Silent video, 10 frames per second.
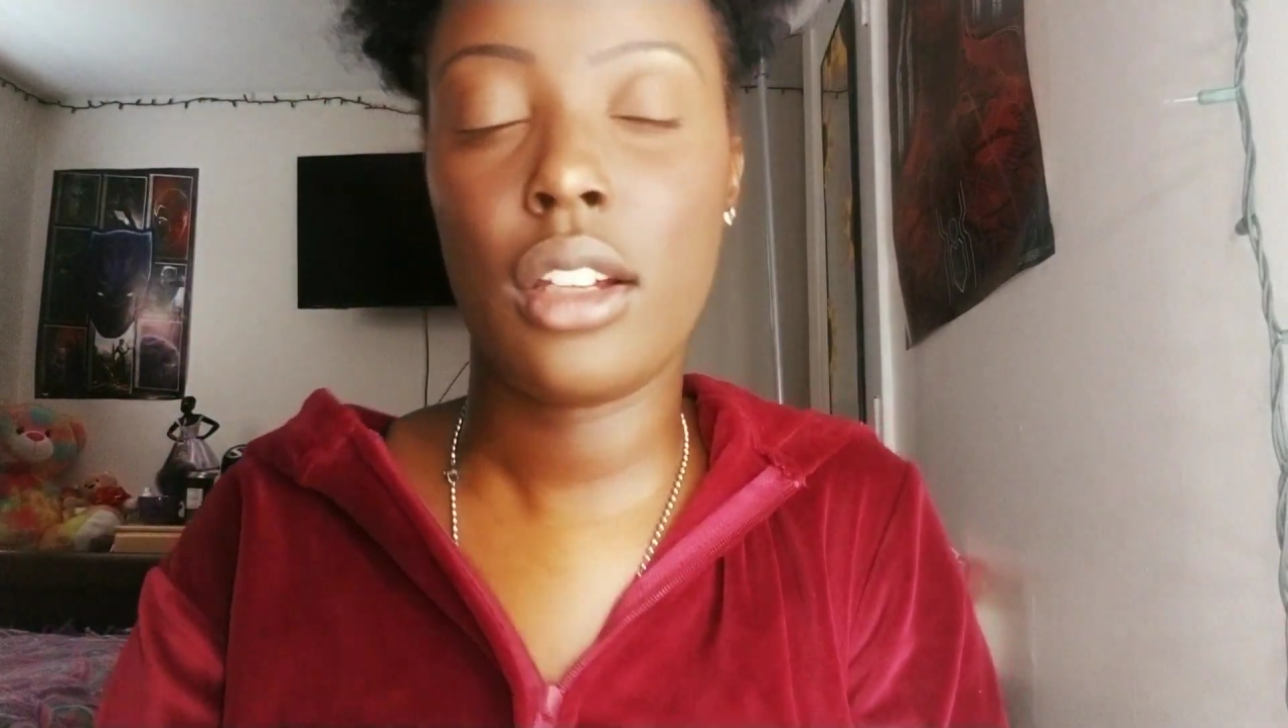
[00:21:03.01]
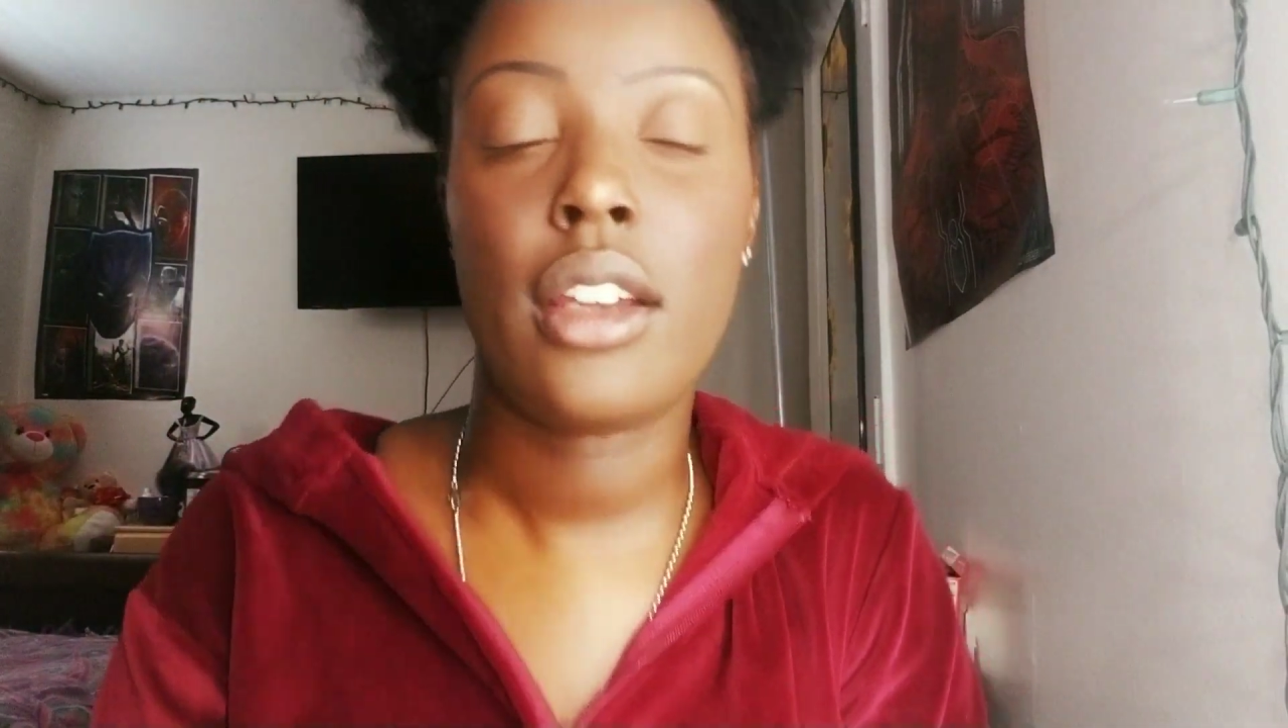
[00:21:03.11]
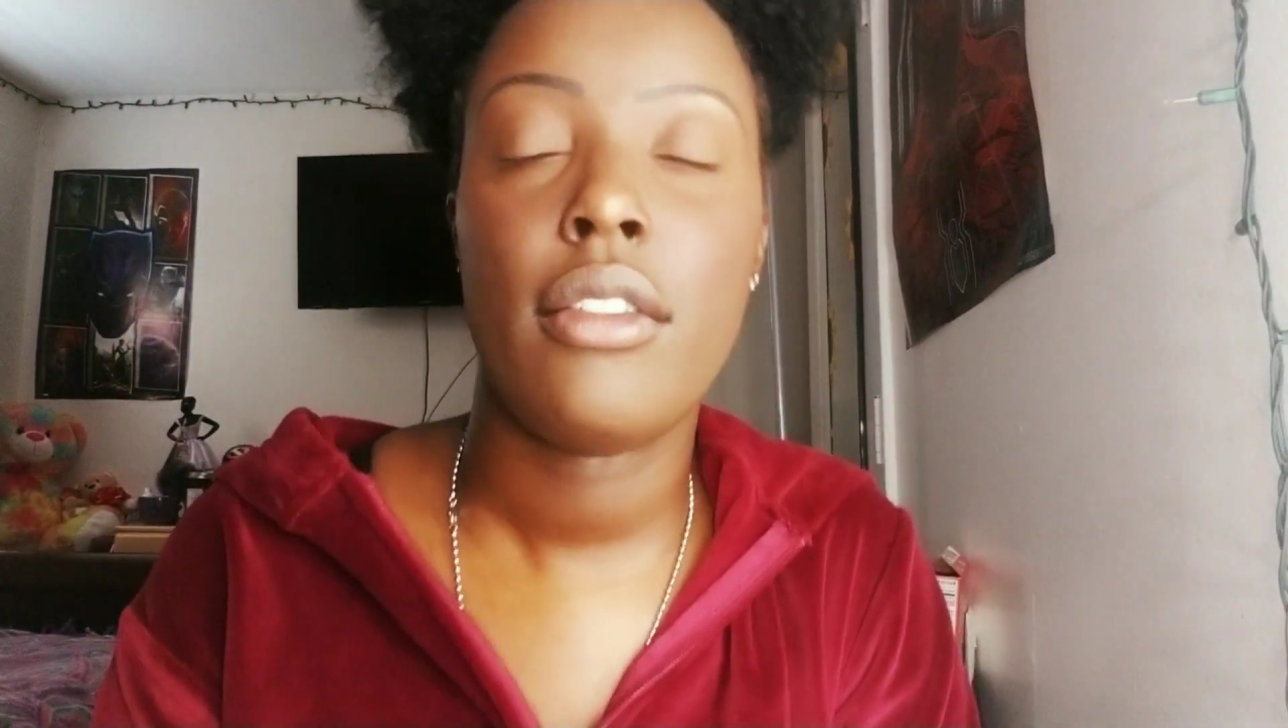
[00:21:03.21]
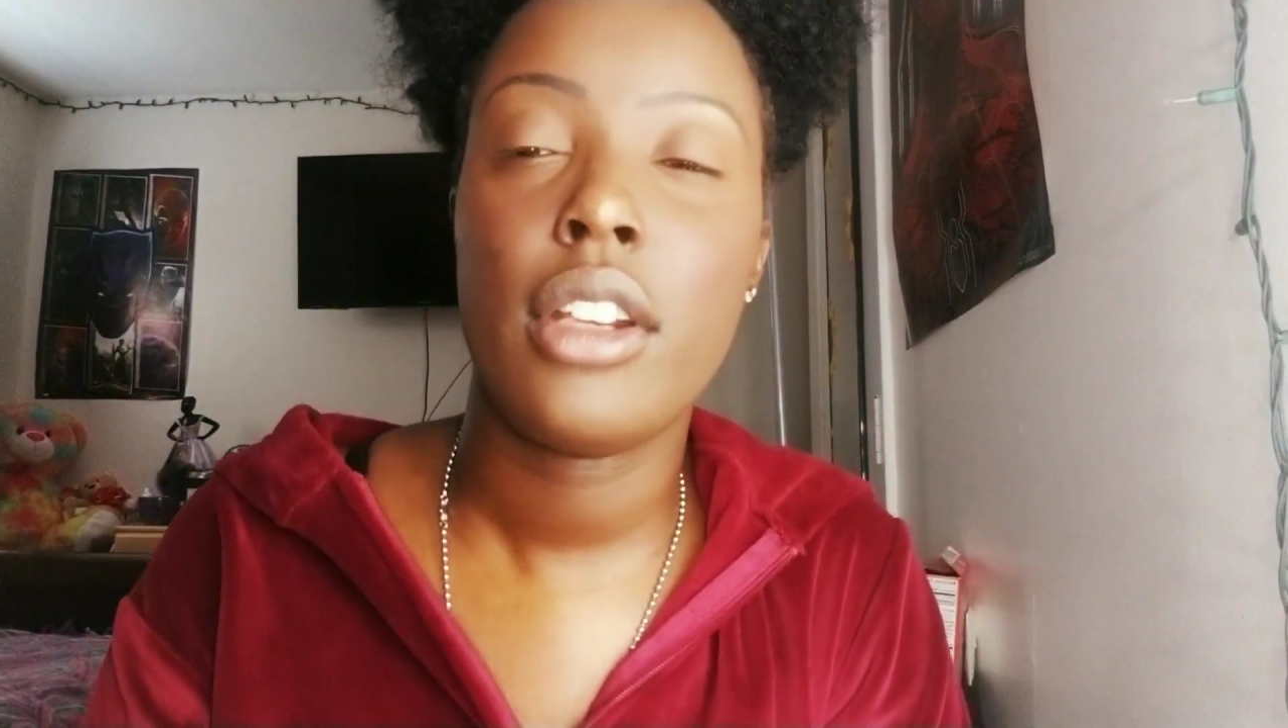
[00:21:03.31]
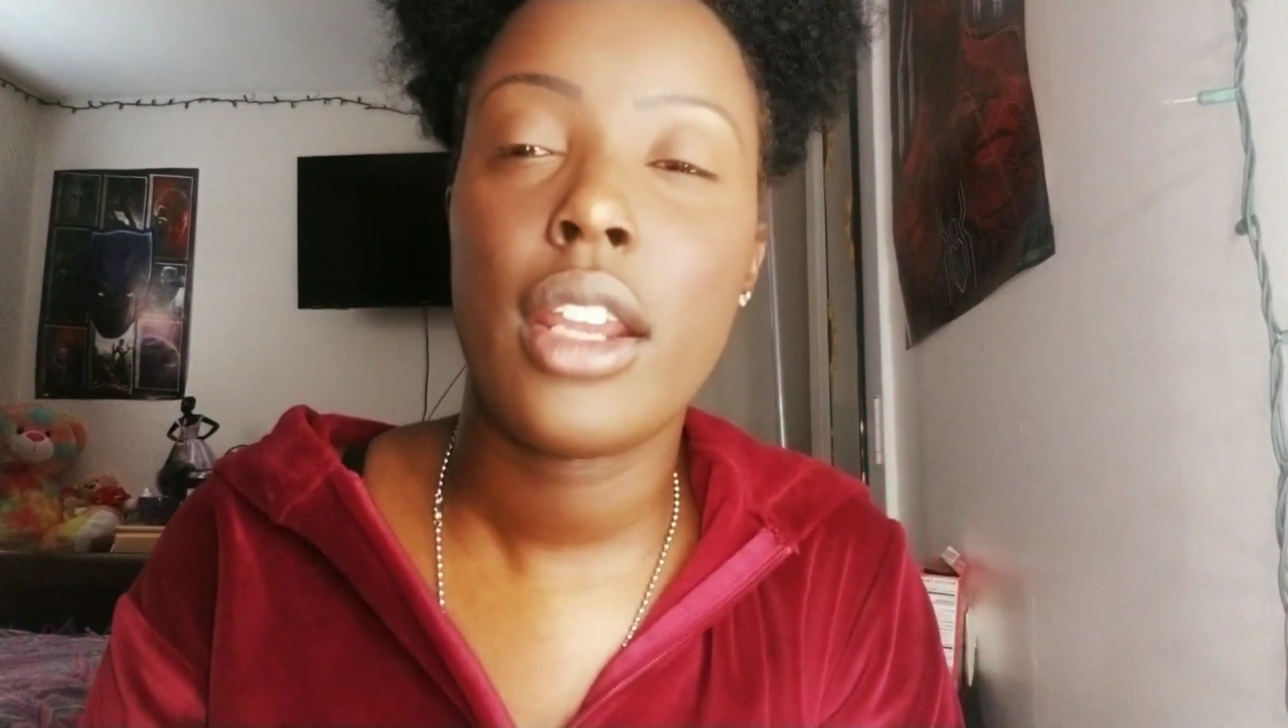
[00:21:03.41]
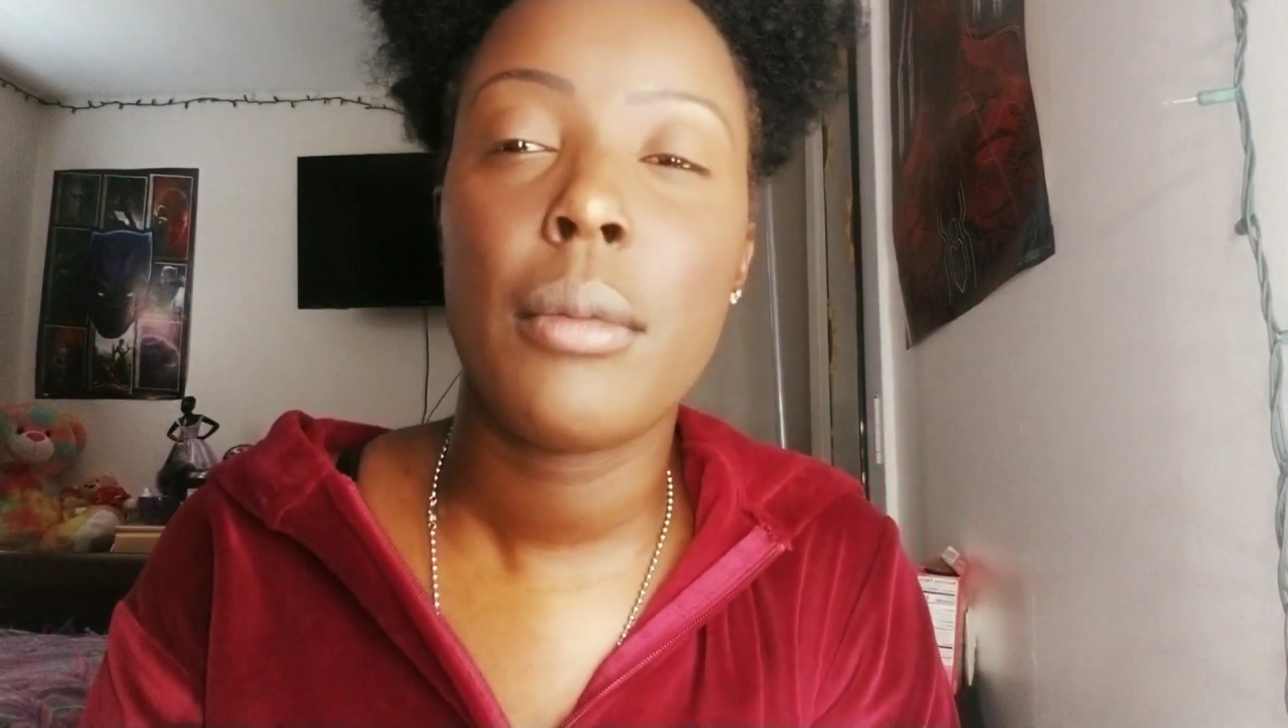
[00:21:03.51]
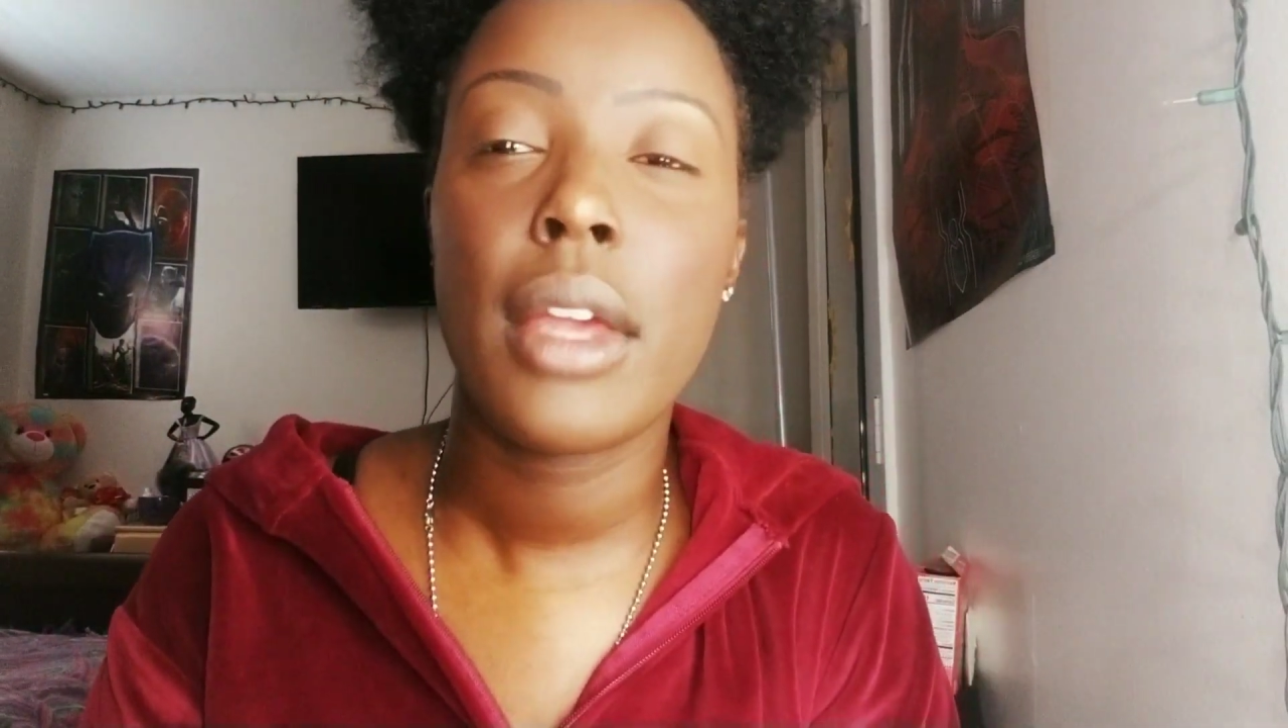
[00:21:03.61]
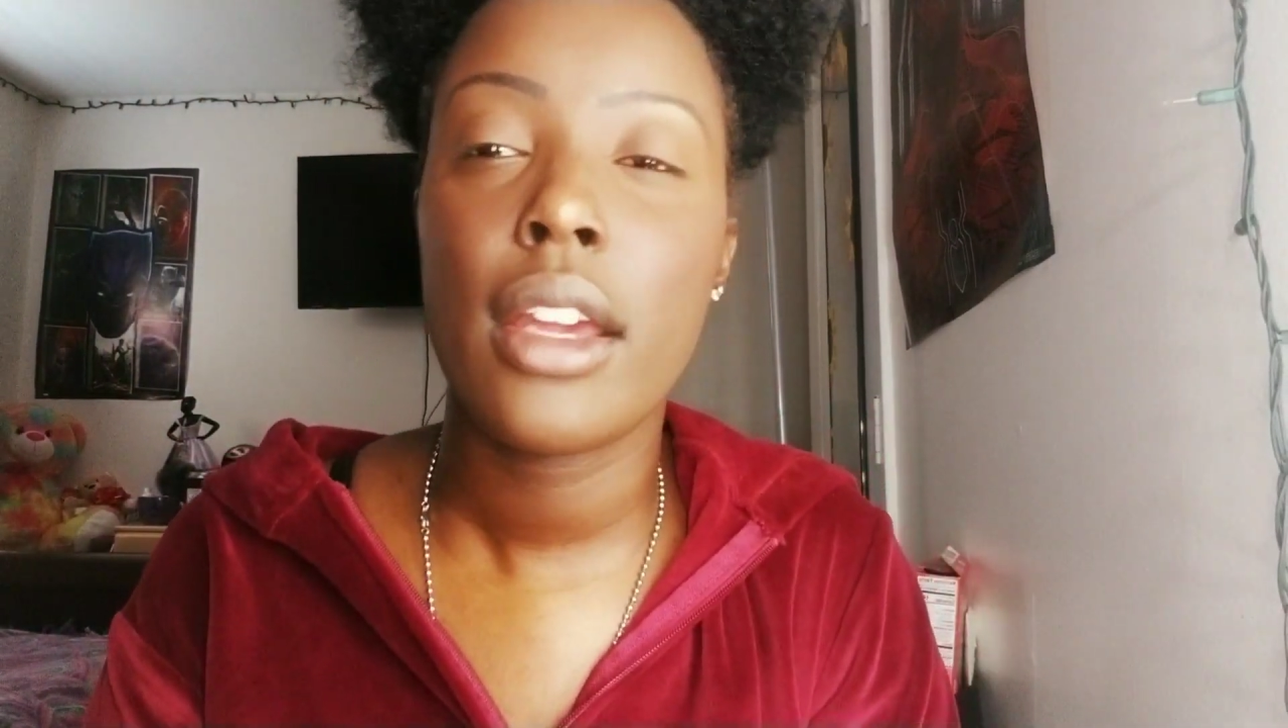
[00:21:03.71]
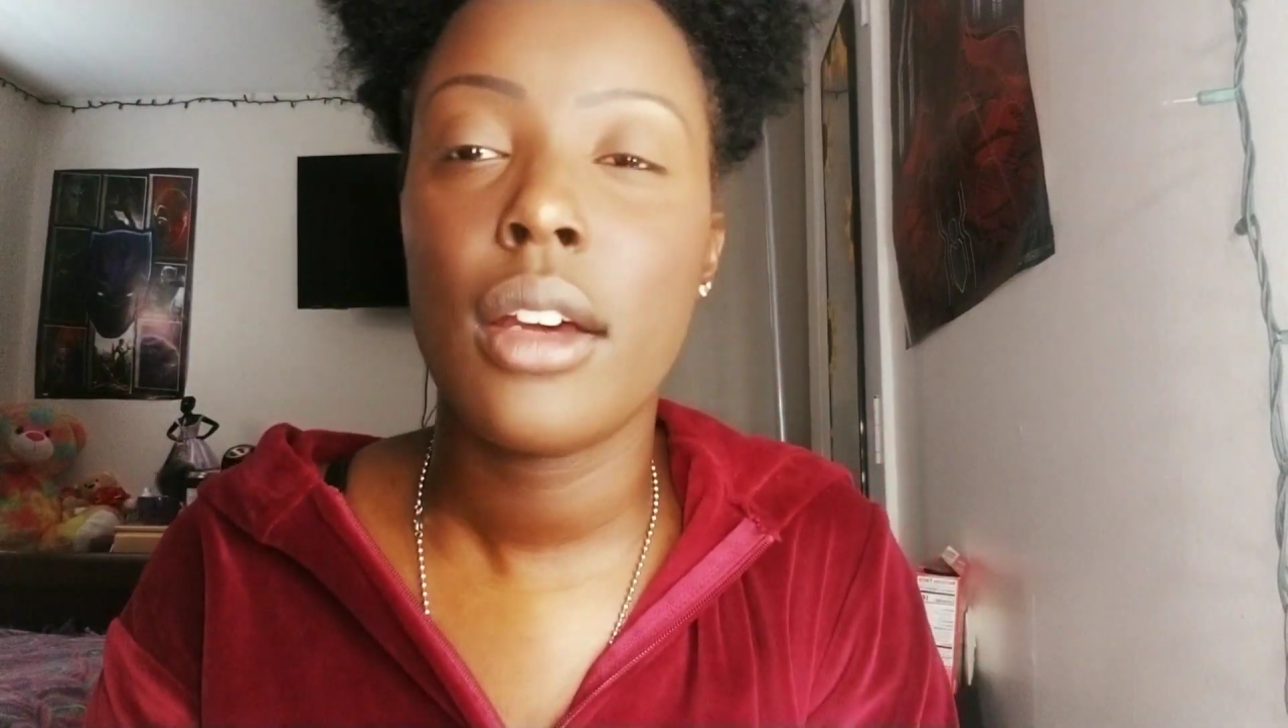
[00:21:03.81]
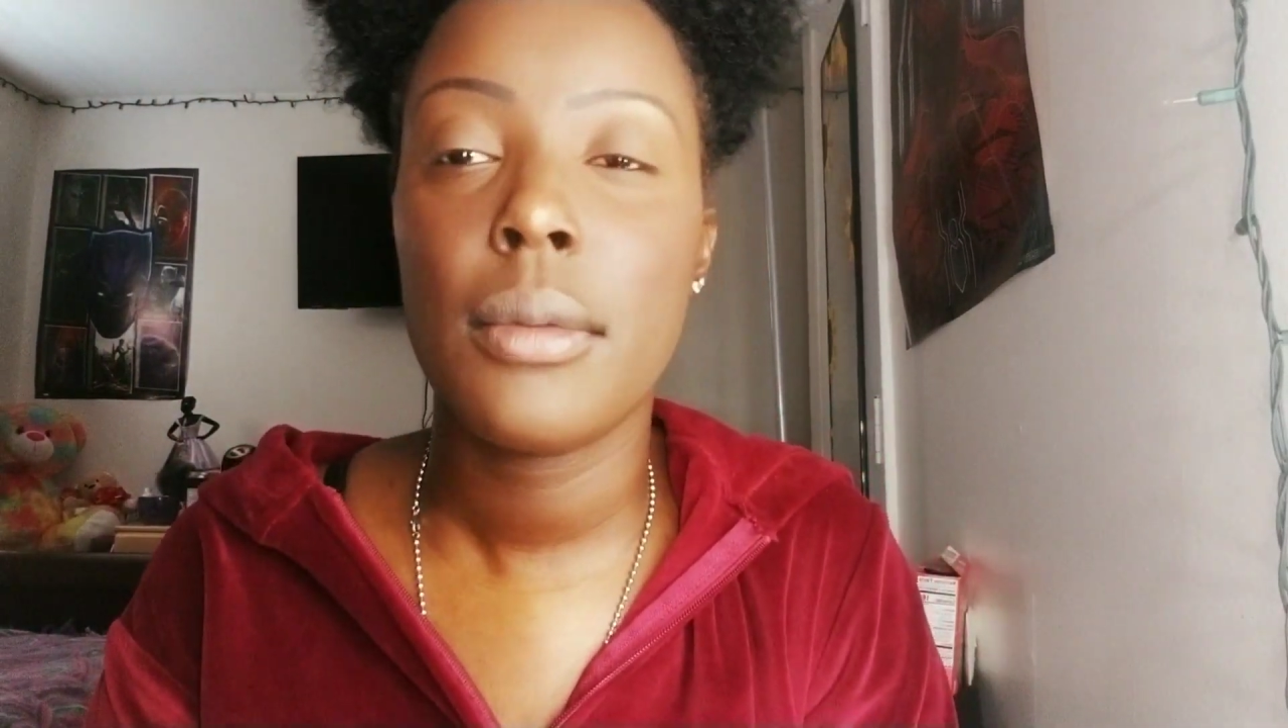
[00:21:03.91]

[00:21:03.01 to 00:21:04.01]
everyday makeup